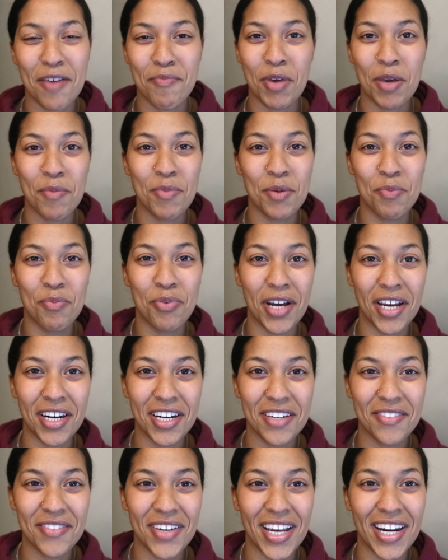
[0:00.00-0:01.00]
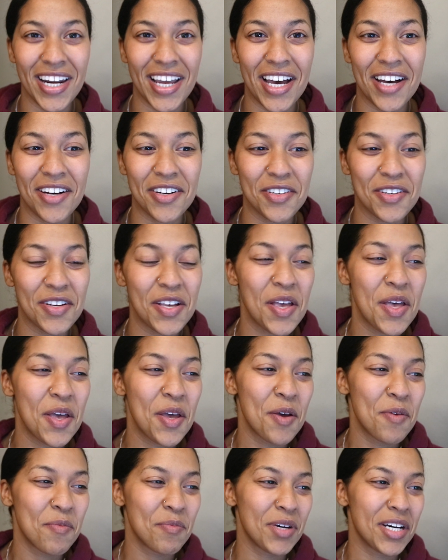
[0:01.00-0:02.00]
that may be pregnant right now,
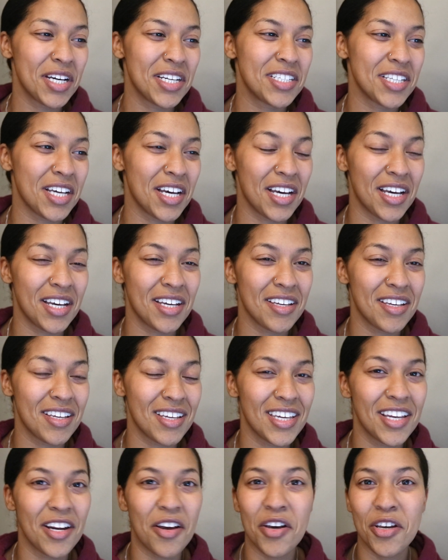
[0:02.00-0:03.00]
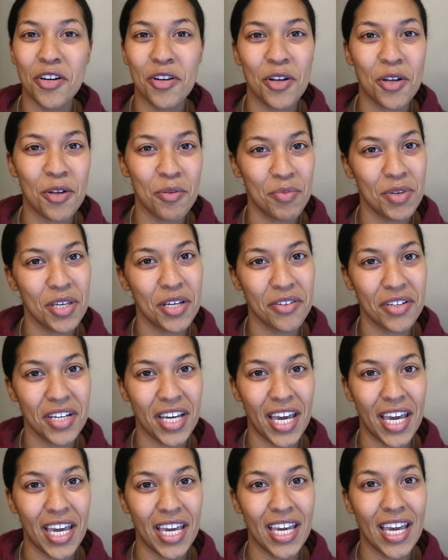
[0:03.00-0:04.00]
but it'll all
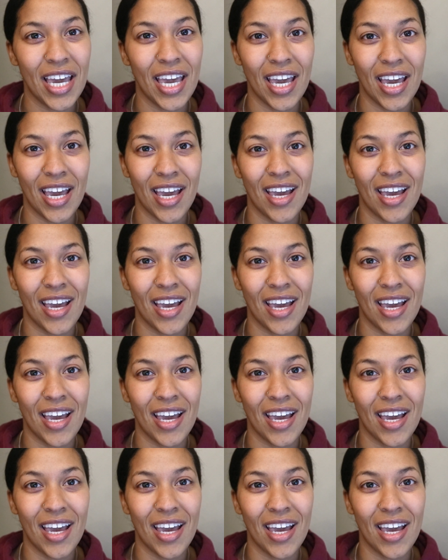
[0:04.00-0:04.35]
be okay.